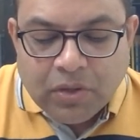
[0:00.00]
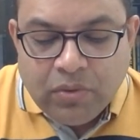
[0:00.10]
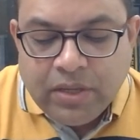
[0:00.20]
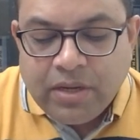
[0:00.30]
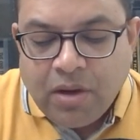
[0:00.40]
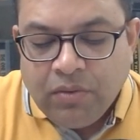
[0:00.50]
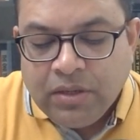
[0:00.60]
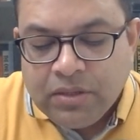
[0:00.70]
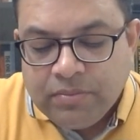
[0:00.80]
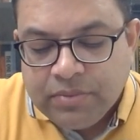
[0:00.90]
okay now
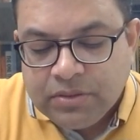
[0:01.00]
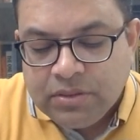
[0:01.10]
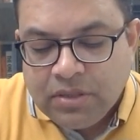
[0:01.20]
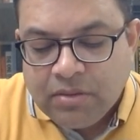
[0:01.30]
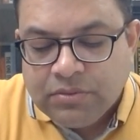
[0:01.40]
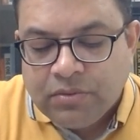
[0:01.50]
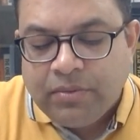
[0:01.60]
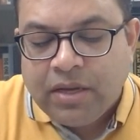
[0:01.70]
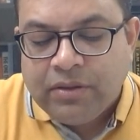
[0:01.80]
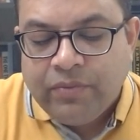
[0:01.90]
another person comes
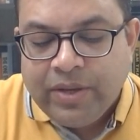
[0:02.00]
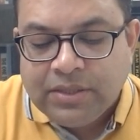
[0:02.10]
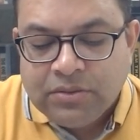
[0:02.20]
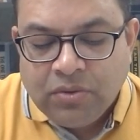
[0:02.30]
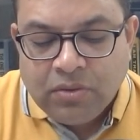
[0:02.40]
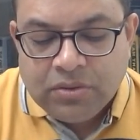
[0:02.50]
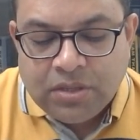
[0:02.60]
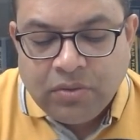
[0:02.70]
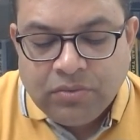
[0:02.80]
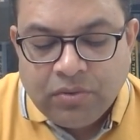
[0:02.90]
from the west north
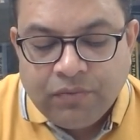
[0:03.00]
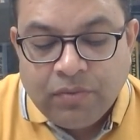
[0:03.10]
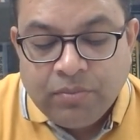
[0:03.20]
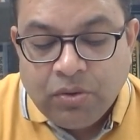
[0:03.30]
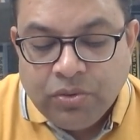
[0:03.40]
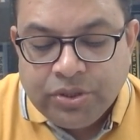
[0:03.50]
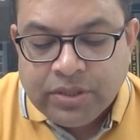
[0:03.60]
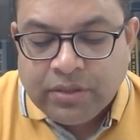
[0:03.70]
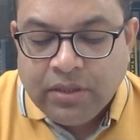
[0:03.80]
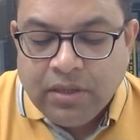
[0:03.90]
south or from the
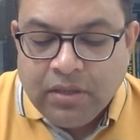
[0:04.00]
ocean